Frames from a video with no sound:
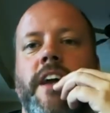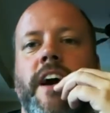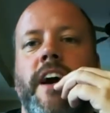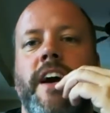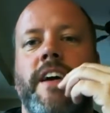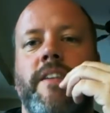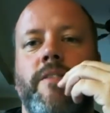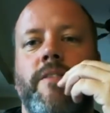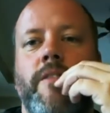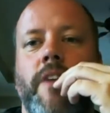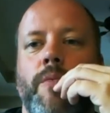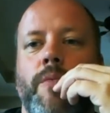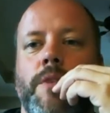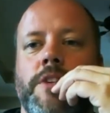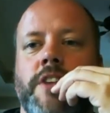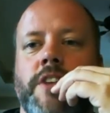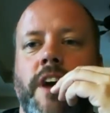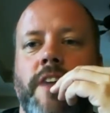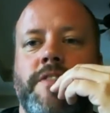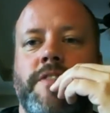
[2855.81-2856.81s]
I, I
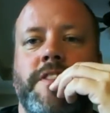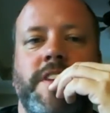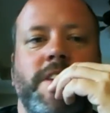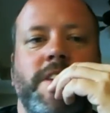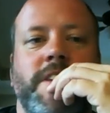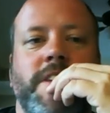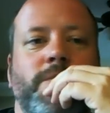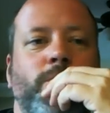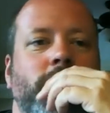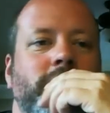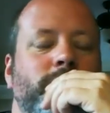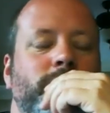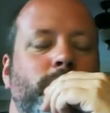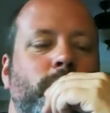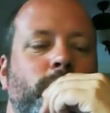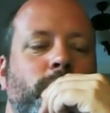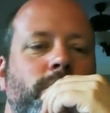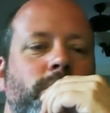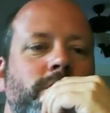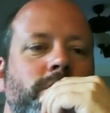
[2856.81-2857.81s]
wish I've seen one in
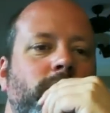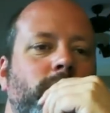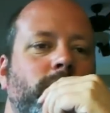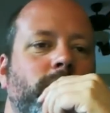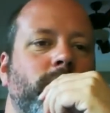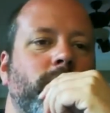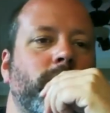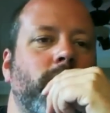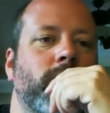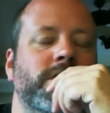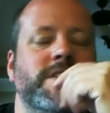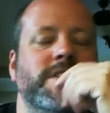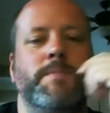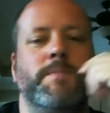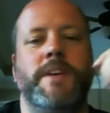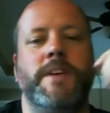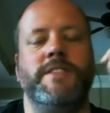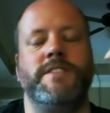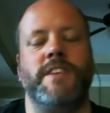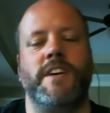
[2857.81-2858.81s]
person. I've, I visited
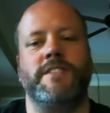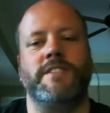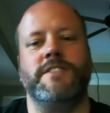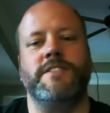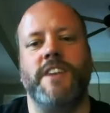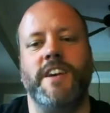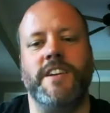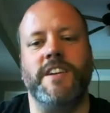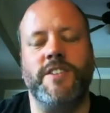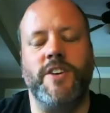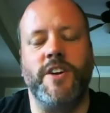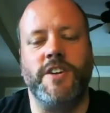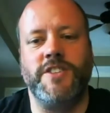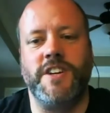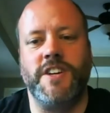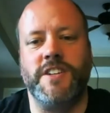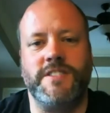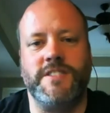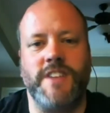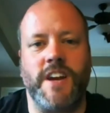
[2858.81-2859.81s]
SpaceX and got a
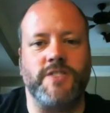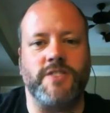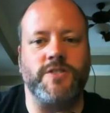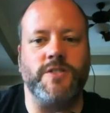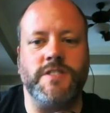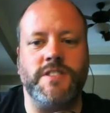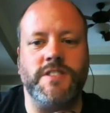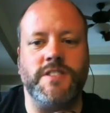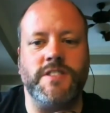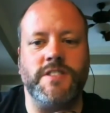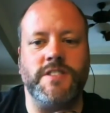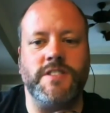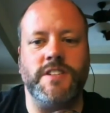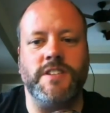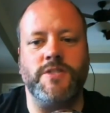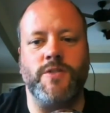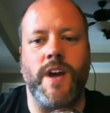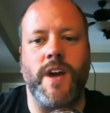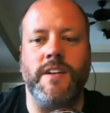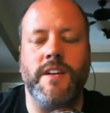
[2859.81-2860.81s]
chance to actually see the
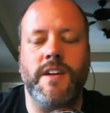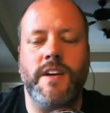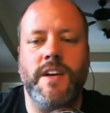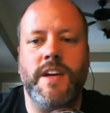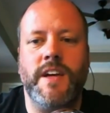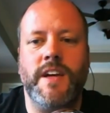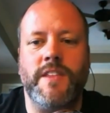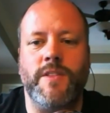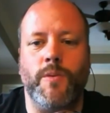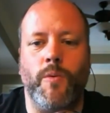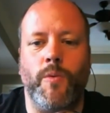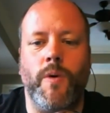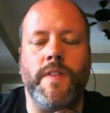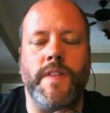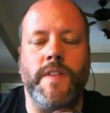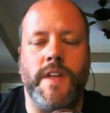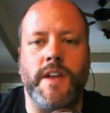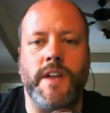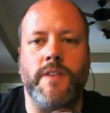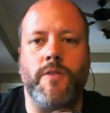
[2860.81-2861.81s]
dragon, the
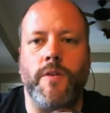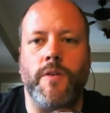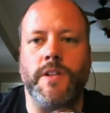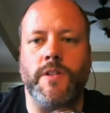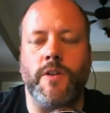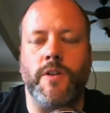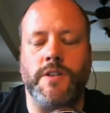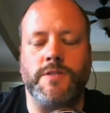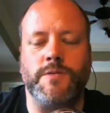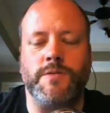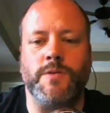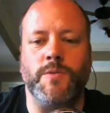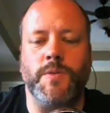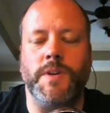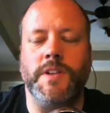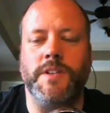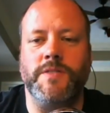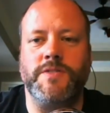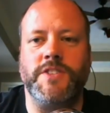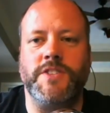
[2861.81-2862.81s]
one that had already launched with the
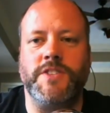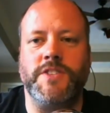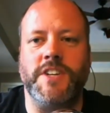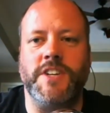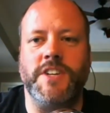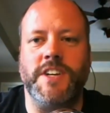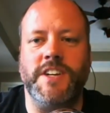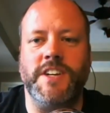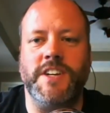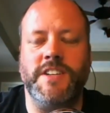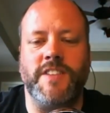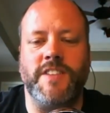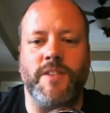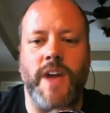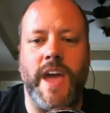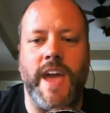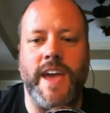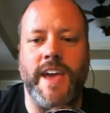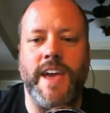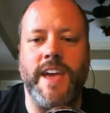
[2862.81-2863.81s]
Wheel of Cheese. They've
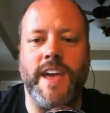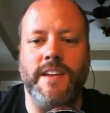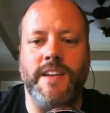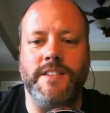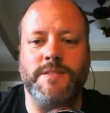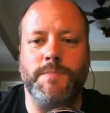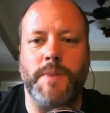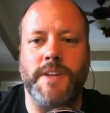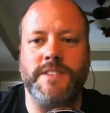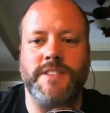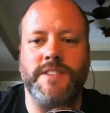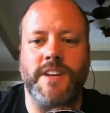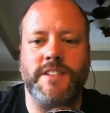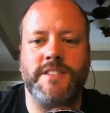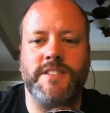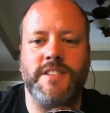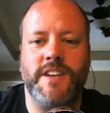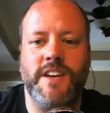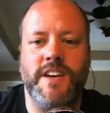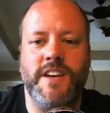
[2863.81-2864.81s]
got it hanging in
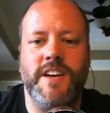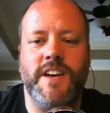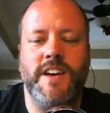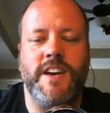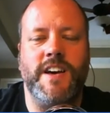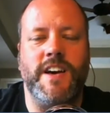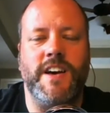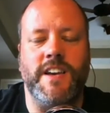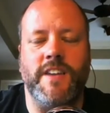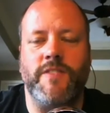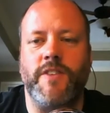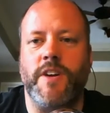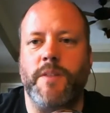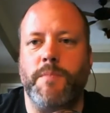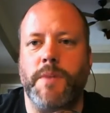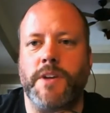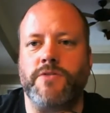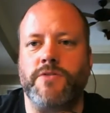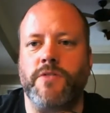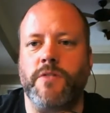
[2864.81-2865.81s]
SpaceX, and I've
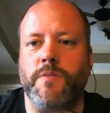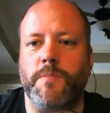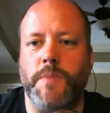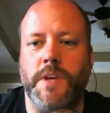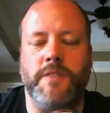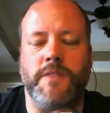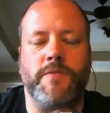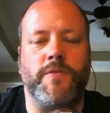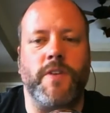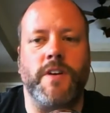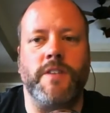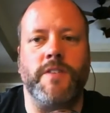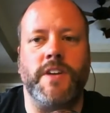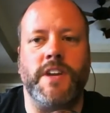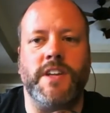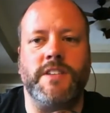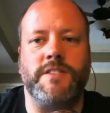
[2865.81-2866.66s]
got a picture of me in front of it.